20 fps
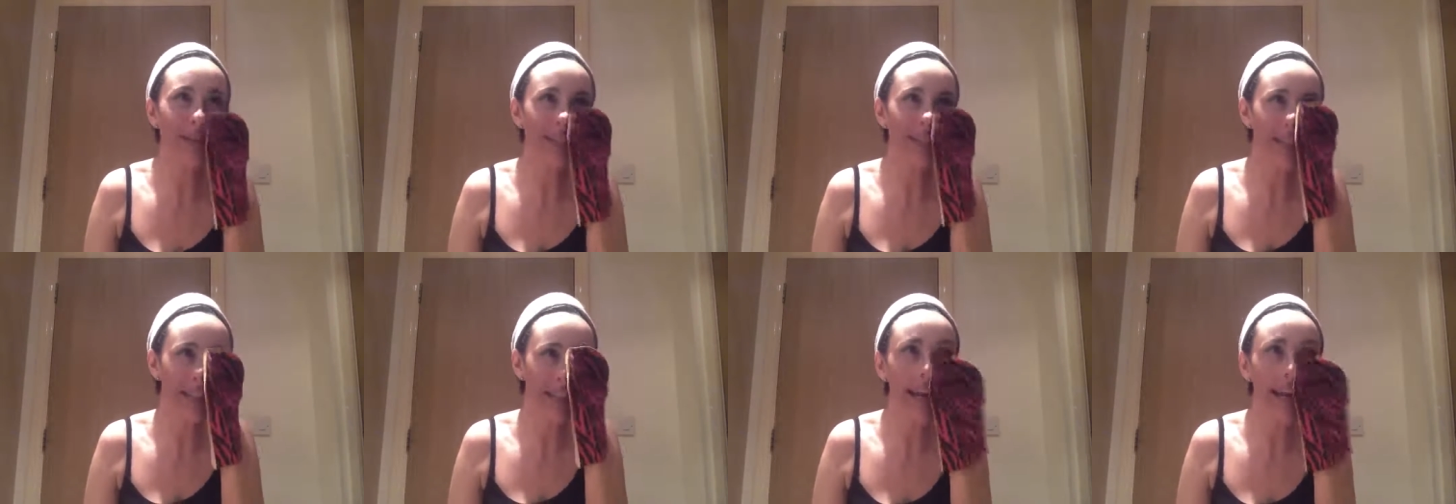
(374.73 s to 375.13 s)
the
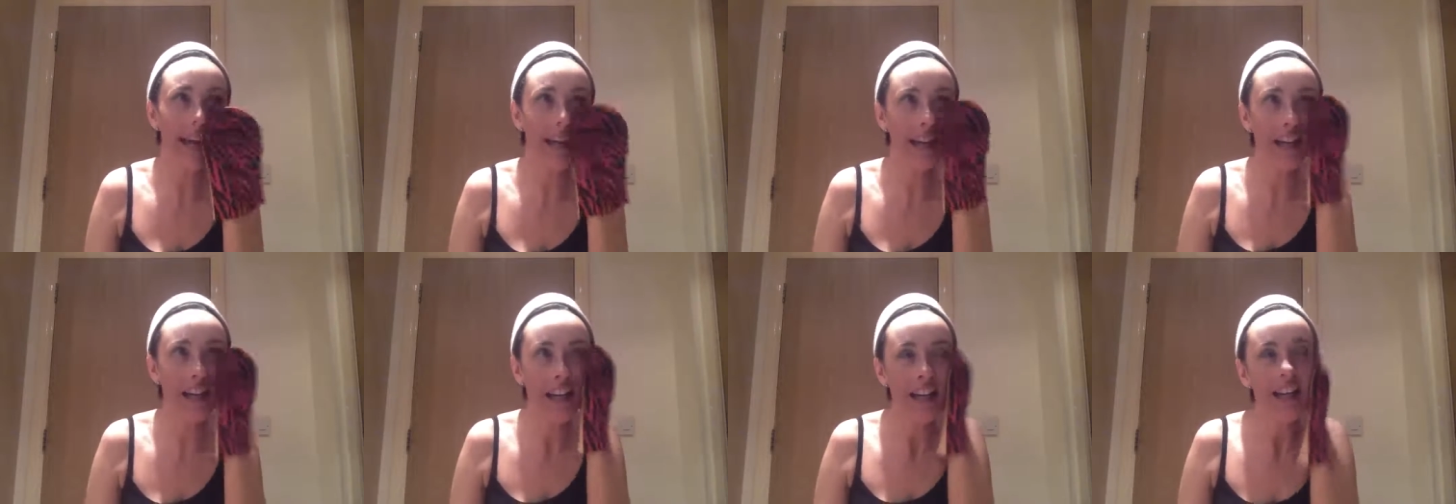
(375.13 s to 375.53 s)
skin,
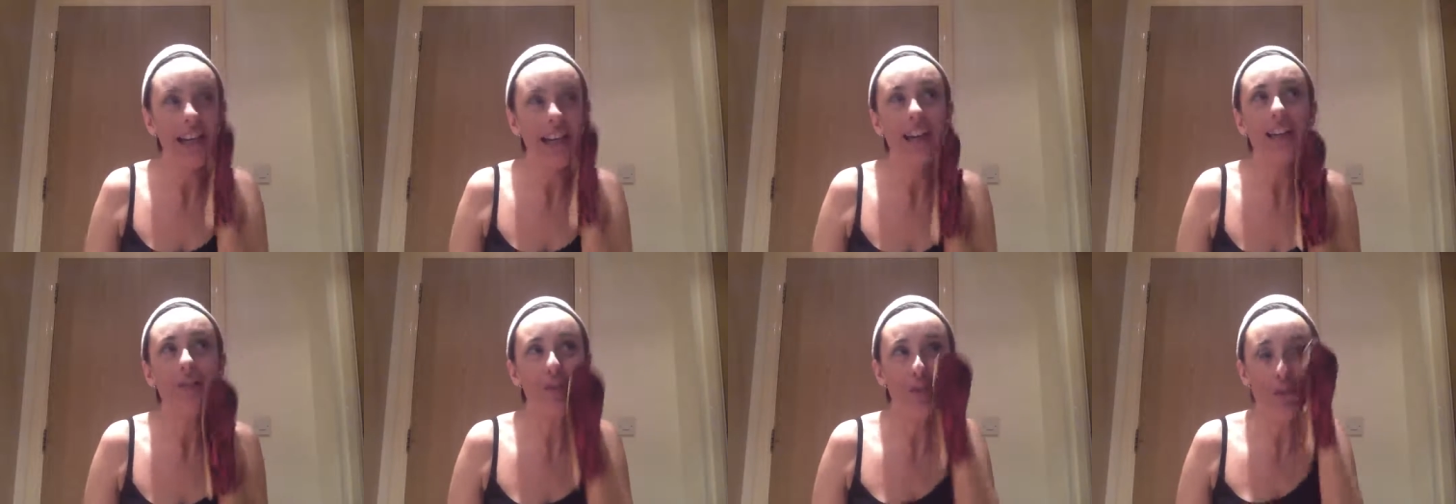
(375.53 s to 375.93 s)
and
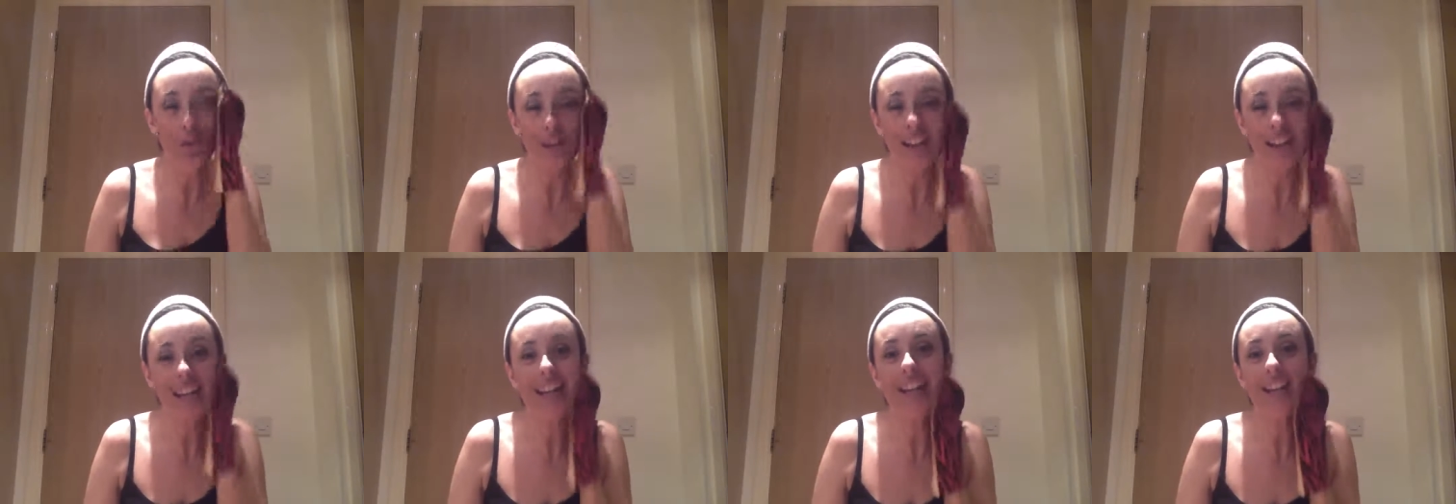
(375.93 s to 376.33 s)
if you
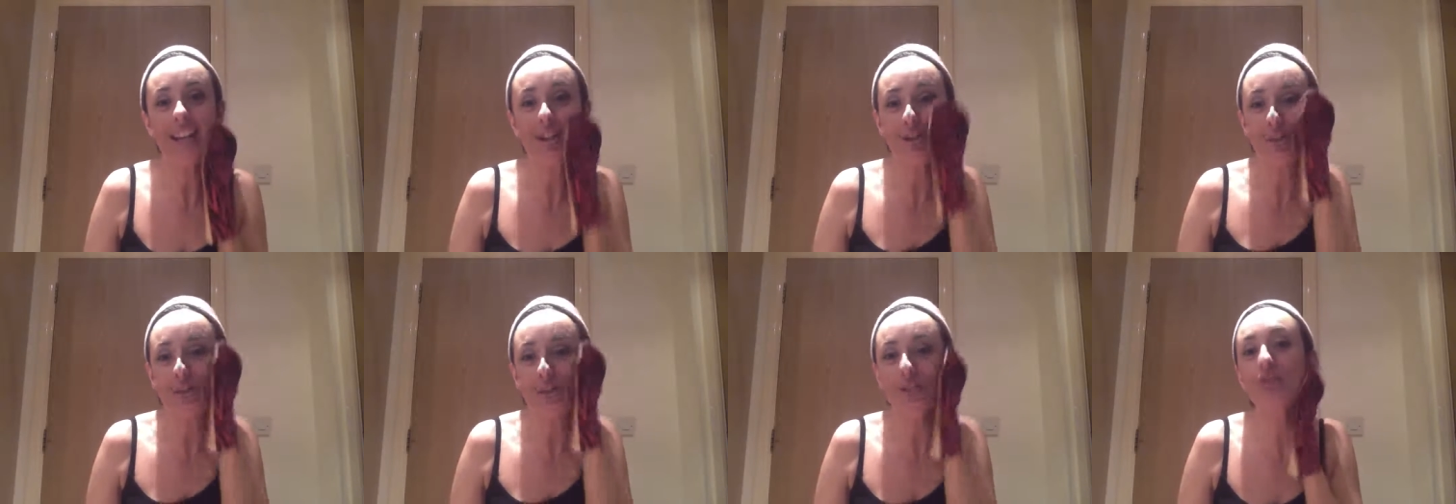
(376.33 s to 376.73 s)
don't get
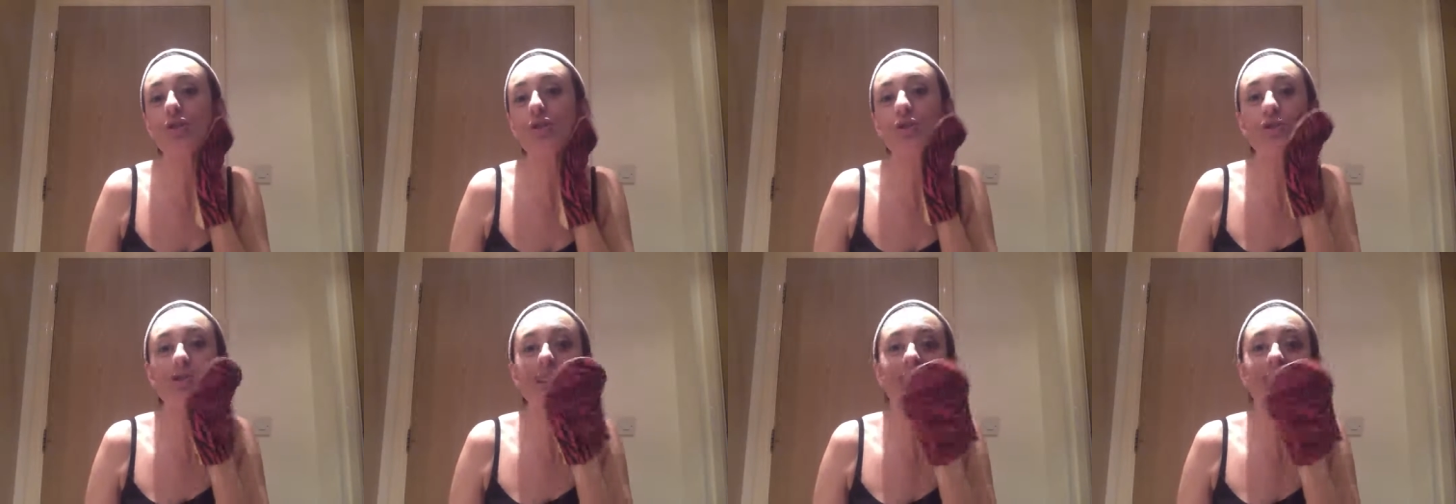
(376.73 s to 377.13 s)
to it
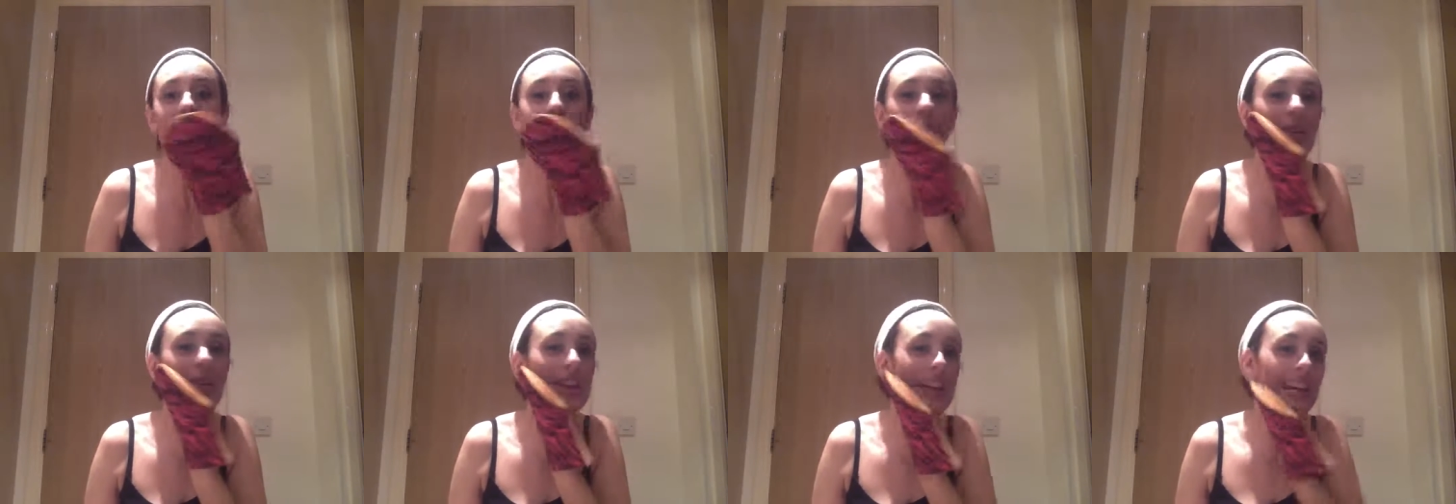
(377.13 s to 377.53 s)
straight
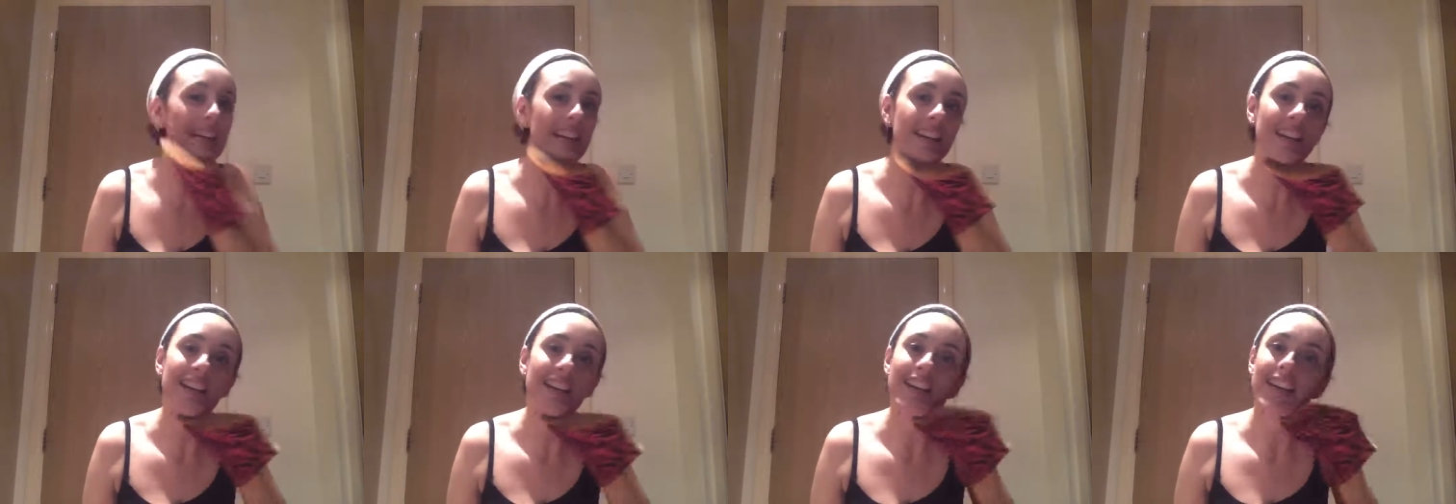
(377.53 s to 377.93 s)

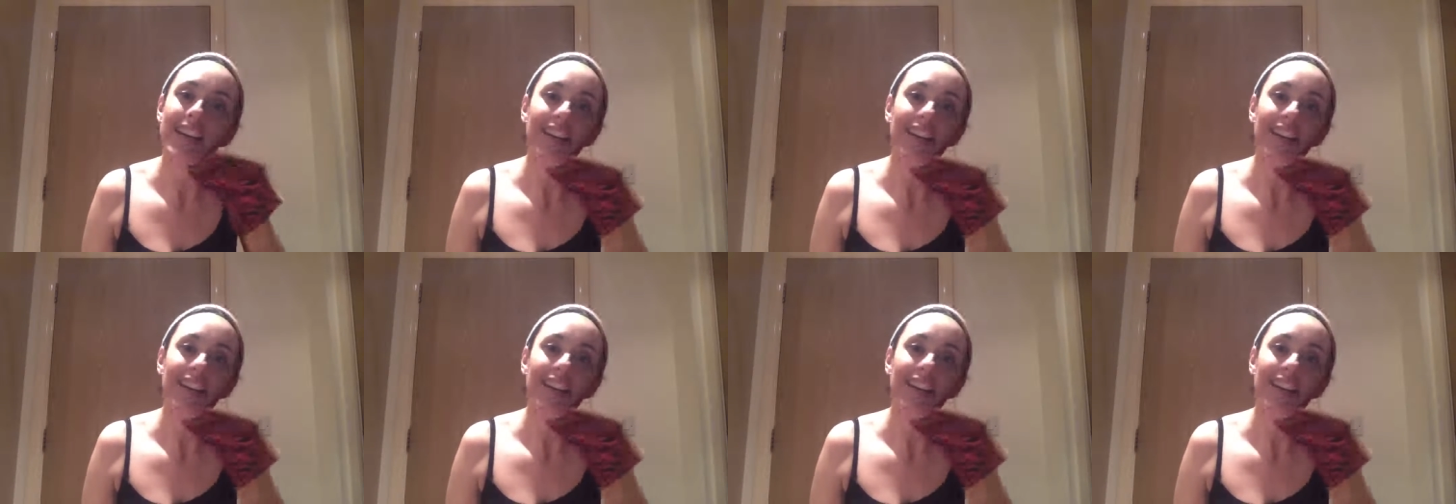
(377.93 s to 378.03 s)
away,